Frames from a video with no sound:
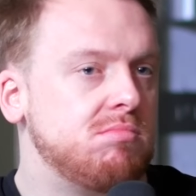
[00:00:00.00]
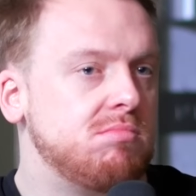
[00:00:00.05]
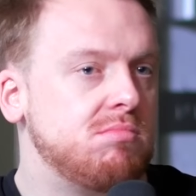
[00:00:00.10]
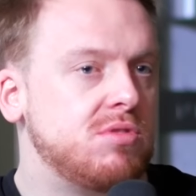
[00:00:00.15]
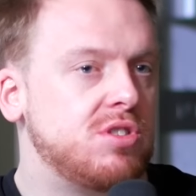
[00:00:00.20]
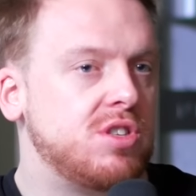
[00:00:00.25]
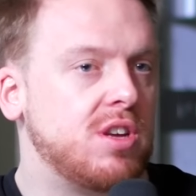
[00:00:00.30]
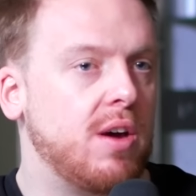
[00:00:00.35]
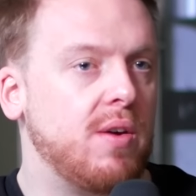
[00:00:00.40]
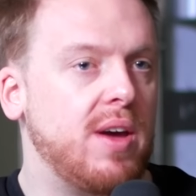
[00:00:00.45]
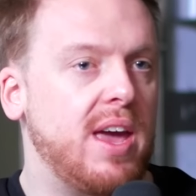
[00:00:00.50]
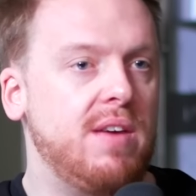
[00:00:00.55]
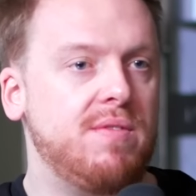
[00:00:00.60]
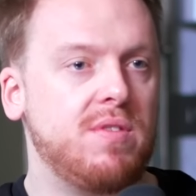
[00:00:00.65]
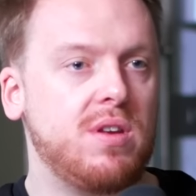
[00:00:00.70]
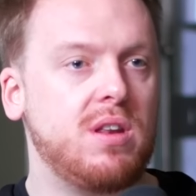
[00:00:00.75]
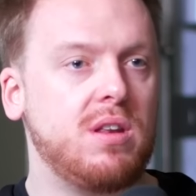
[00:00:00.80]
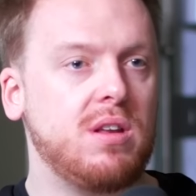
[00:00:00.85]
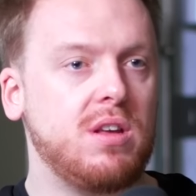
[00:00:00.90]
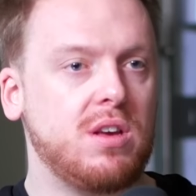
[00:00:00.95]
So
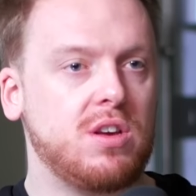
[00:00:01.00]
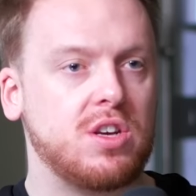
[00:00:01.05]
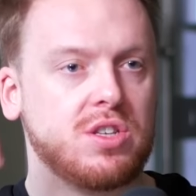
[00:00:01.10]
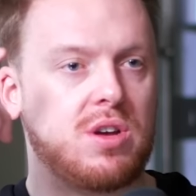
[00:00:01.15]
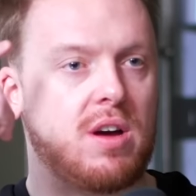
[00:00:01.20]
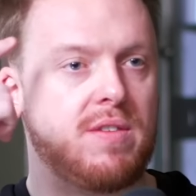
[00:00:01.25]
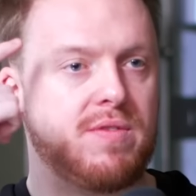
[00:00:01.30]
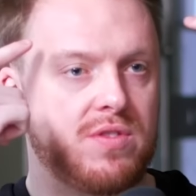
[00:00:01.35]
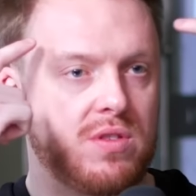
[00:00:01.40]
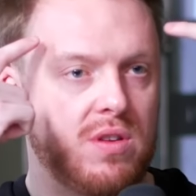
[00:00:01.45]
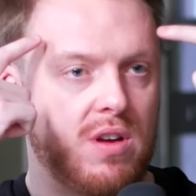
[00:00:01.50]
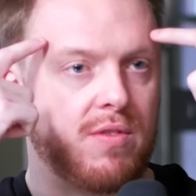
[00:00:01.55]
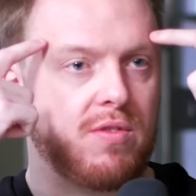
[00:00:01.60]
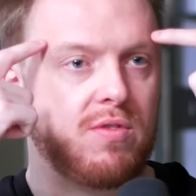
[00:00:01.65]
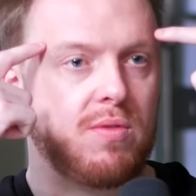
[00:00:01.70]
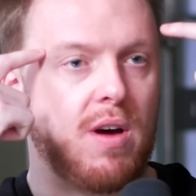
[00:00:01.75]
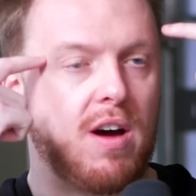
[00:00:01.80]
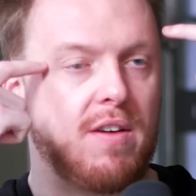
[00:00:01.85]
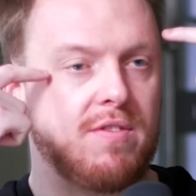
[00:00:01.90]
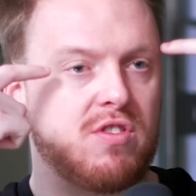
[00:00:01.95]
even because I've
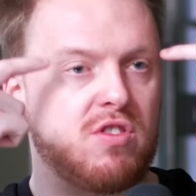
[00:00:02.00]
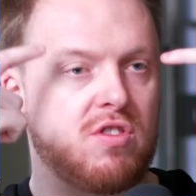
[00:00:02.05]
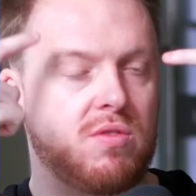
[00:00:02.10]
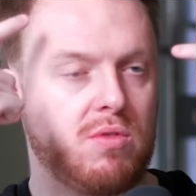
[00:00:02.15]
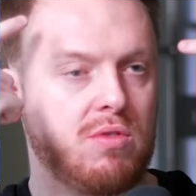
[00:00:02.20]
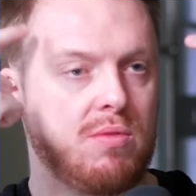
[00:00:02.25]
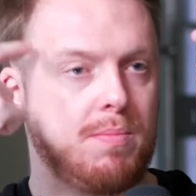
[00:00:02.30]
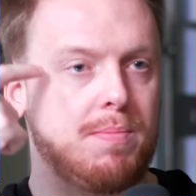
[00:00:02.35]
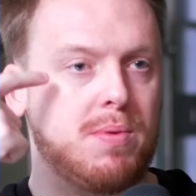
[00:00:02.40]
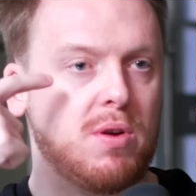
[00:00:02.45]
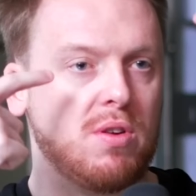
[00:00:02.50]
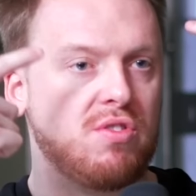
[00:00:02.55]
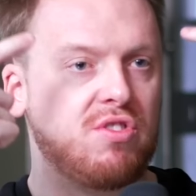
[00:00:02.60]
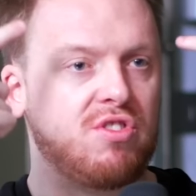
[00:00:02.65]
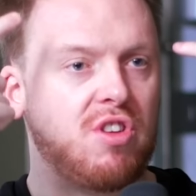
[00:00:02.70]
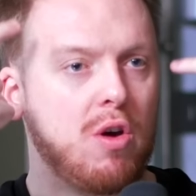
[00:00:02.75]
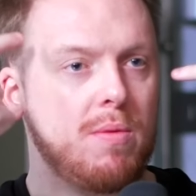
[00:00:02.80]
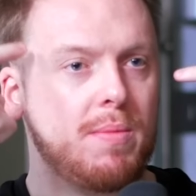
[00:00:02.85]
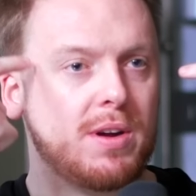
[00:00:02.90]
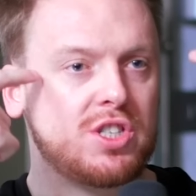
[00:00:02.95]
I've I've put
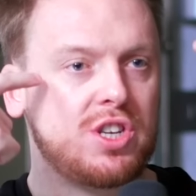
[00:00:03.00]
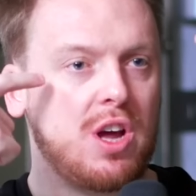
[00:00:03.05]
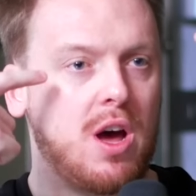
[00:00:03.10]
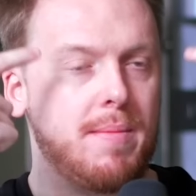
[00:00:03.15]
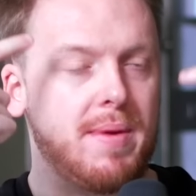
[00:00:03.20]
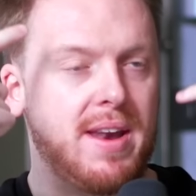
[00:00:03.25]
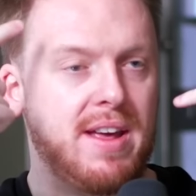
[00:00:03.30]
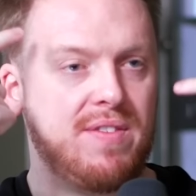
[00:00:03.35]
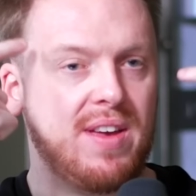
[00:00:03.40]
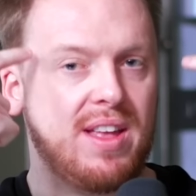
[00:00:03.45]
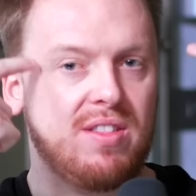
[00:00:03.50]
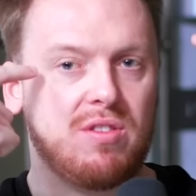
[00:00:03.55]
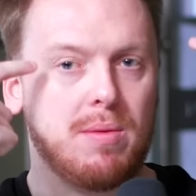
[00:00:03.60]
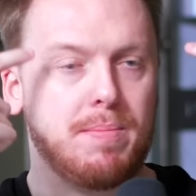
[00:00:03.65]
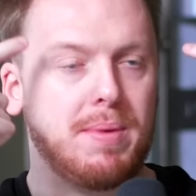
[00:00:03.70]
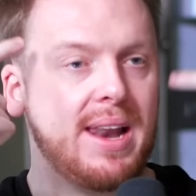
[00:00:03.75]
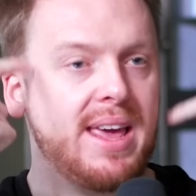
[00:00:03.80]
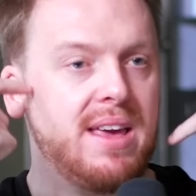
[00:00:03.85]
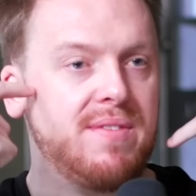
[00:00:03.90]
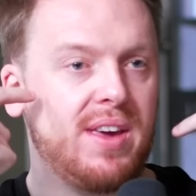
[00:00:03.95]
so much time and effort into
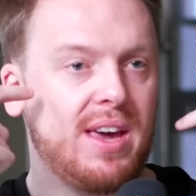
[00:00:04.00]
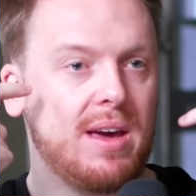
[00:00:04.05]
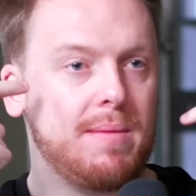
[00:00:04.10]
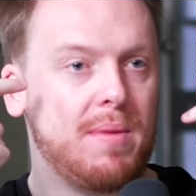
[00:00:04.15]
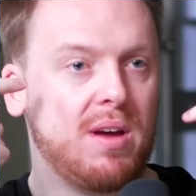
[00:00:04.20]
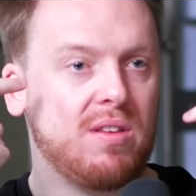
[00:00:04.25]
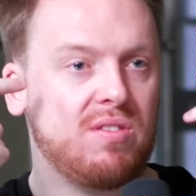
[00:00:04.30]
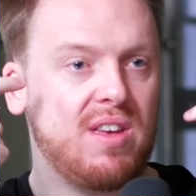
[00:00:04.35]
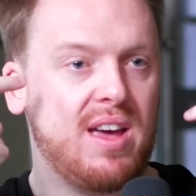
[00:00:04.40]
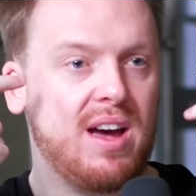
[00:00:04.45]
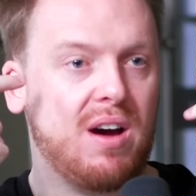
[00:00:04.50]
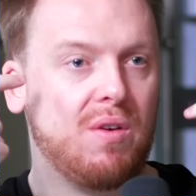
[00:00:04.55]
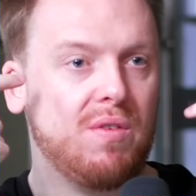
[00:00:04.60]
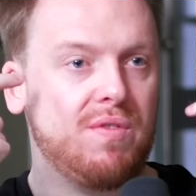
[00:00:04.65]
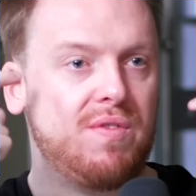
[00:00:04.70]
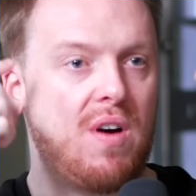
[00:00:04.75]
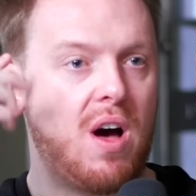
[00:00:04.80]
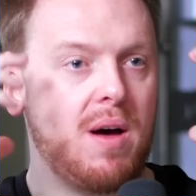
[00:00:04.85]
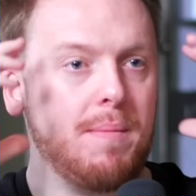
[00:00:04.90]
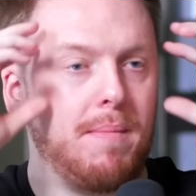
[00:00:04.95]
believing it
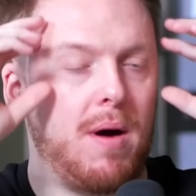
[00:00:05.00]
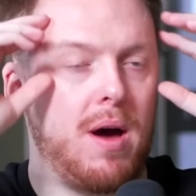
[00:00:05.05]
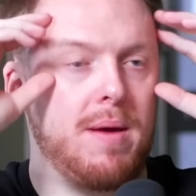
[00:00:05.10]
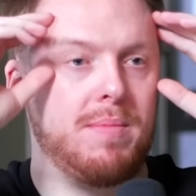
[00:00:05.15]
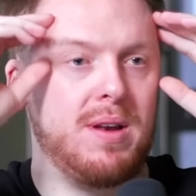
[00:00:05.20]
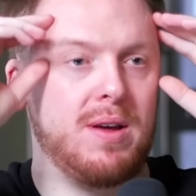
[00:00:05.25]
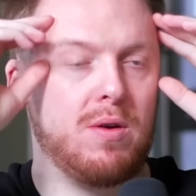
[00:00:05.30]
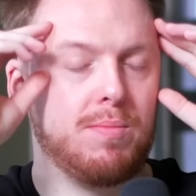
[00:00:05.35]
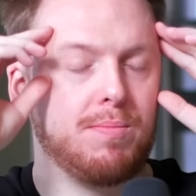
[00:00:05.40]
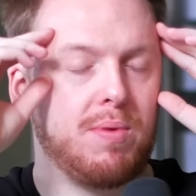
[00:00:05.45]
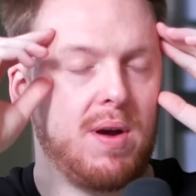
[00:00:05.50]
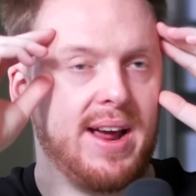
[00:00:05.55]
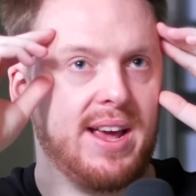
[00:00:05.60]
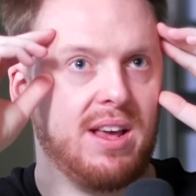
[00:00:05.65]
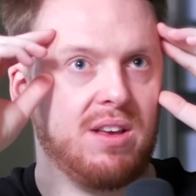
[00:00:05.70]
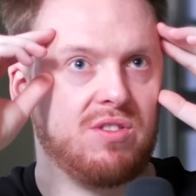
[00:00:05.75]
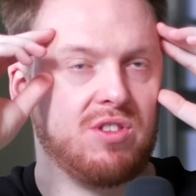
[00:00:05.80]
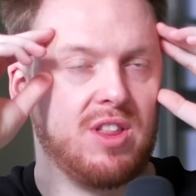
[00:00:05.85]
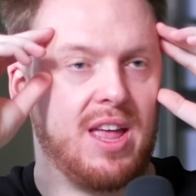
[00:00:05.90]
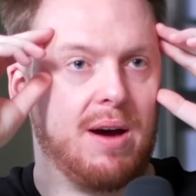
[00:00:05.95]
myself, my little
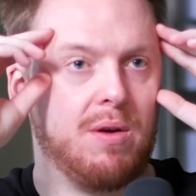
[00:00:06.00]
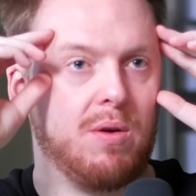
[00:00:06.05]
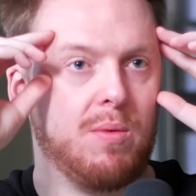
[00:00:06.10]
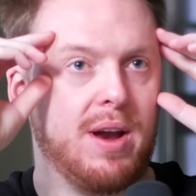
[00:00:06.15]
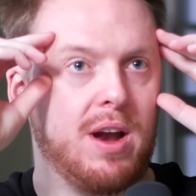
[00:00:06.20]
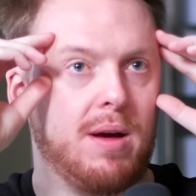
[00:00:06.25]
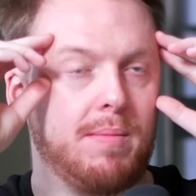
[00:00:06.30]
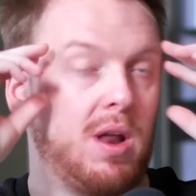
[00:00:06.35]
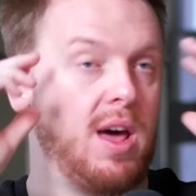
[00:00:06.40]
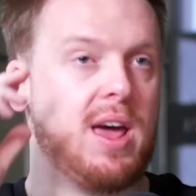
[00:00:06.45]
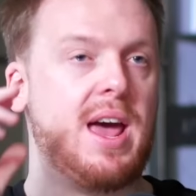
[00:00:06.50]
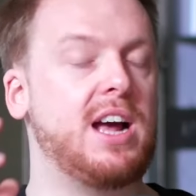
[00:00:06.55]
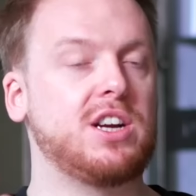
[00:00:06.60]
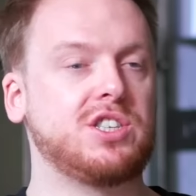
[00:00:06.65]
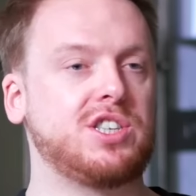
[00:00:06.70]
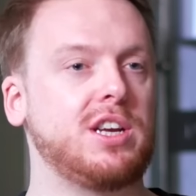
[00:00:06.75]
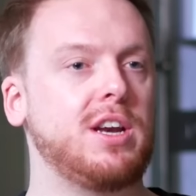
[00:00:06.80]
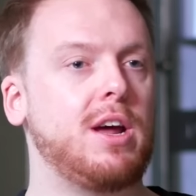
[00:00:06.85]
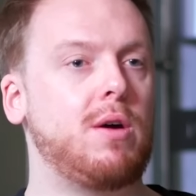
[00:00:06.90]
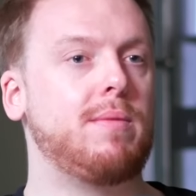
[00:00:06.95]
breaks now are when I'm like,
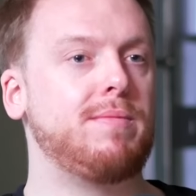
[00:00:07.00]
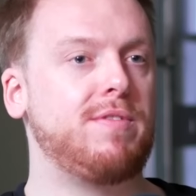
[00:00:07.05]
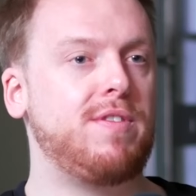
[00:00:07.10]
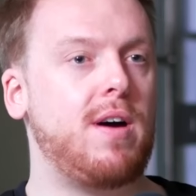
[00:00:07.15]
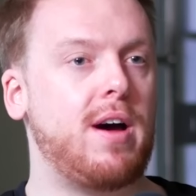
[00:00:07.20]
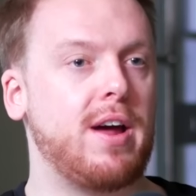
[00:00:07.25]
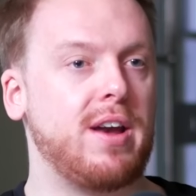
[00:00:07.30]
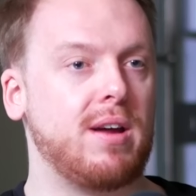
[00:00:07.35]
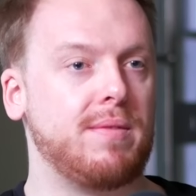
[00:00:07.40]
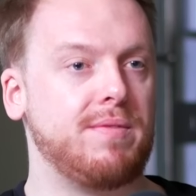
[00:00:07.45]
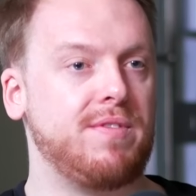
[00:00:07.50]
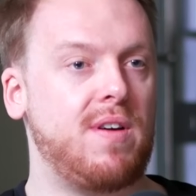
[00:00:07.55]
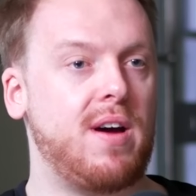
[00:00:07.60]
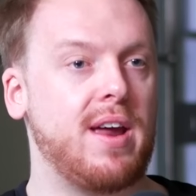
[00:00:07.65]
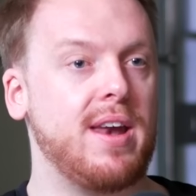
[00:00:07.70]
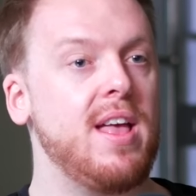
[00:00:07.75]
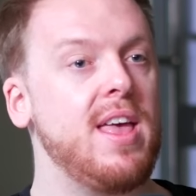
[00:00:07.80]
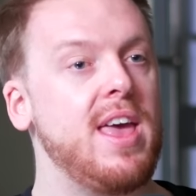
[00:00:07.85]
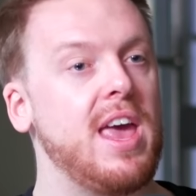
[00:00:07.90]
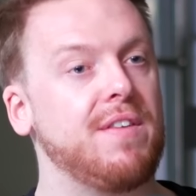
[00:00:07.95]
actually, no, I'm fine, I'm
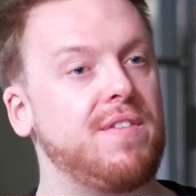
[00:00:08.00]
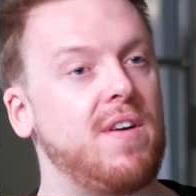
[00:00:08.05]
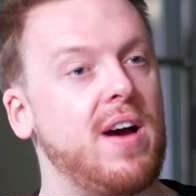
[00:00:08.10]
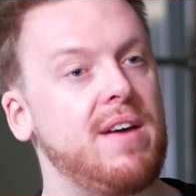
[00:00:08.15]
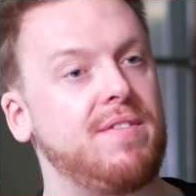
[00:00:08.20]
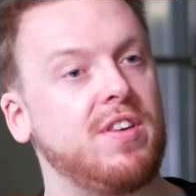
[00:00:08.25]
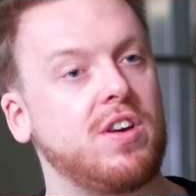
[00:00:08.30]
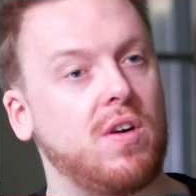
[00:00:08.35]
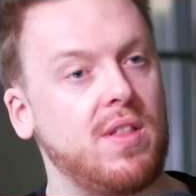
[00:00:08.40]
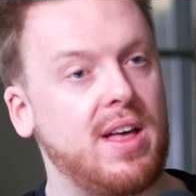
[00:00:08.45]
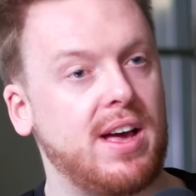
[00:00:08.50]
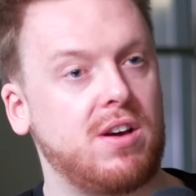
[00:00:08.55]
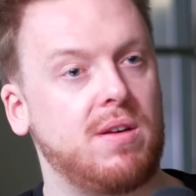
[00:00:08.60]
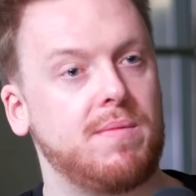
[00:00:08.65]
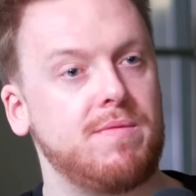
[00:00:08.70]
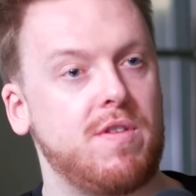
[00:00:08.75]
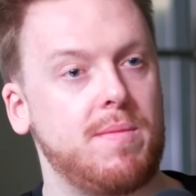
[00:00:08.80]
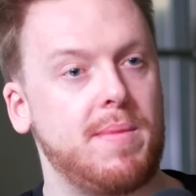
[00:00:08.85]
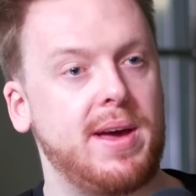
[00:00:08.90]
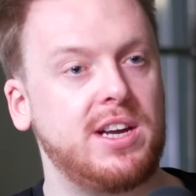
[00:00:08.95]
fine. If I ever got that
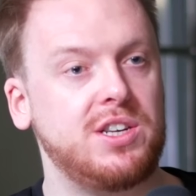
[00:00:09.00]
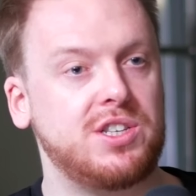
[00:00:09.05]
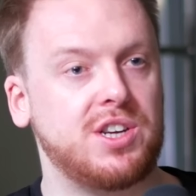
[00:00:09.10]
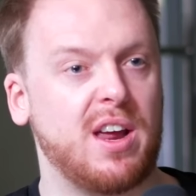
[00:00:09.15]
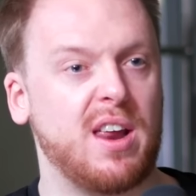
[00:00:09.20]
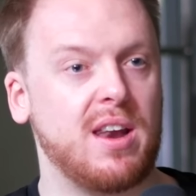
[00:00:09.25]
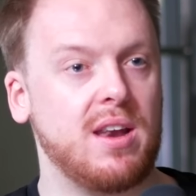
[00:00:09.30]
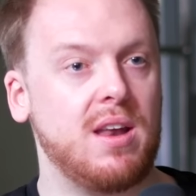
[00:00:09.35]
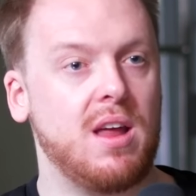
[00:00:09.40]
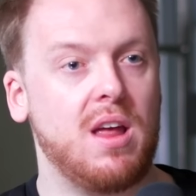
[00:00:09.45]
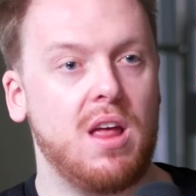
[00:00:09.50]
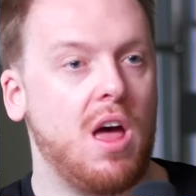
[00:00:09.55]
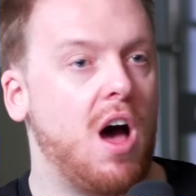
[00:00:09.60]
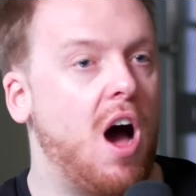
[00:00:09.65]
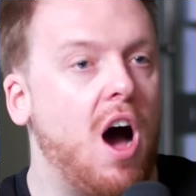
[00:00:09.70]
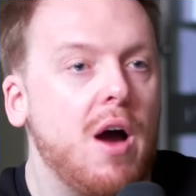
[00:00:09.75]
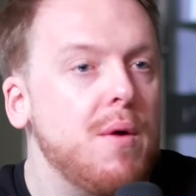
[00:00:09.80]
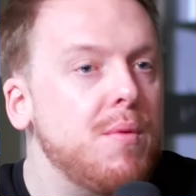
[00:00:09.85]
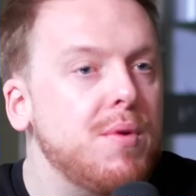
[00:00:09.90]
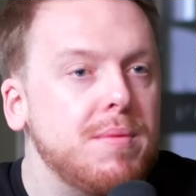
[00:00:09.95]
confirmation,
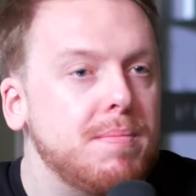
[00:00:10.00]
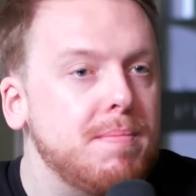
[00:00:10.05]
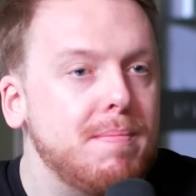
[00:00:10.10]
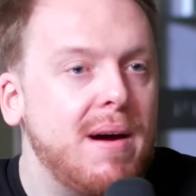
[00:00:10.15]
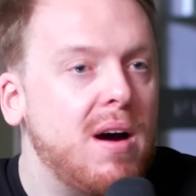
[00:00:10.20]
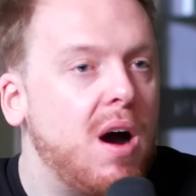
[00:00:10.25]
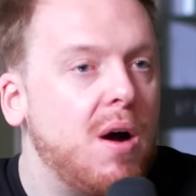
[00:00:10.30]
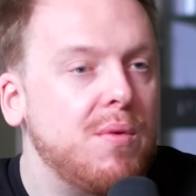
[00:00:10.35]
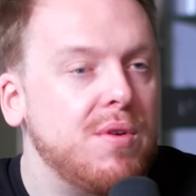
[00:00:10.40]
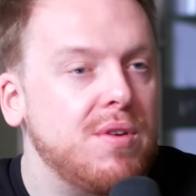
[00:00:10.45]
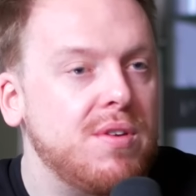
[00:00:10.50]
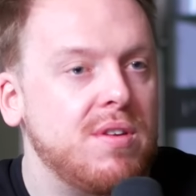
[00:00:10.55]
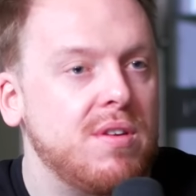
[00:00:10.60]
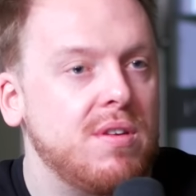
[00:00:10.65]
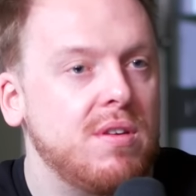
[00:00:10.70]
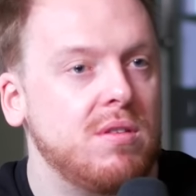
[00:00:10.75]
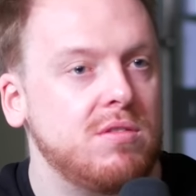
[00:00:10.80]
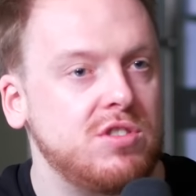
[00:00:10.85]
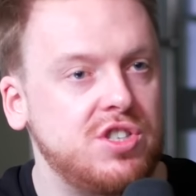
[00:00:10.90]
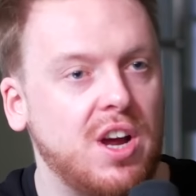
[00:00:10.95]
I would I would
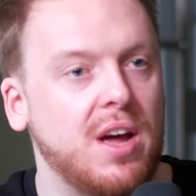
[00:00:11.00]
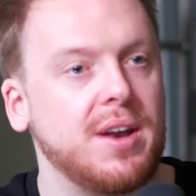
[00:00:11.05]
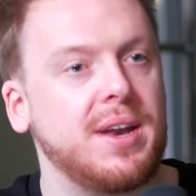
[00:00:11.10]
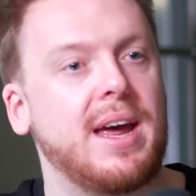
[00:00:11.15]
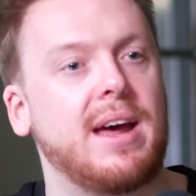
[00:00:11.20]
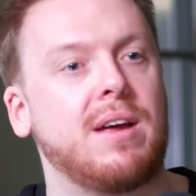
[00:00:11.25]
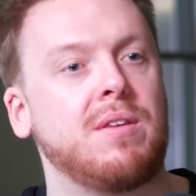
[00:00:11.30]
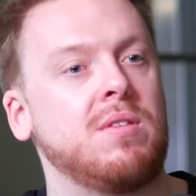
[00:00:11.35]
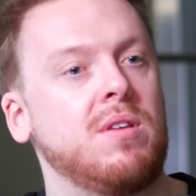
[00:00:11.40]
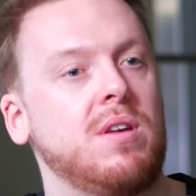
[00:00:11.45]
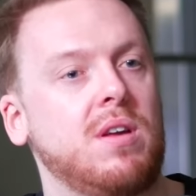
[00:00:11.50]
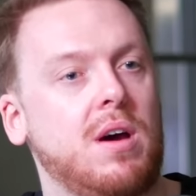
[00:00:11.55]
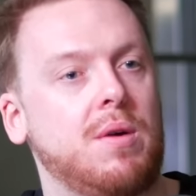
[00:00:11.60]
shut down.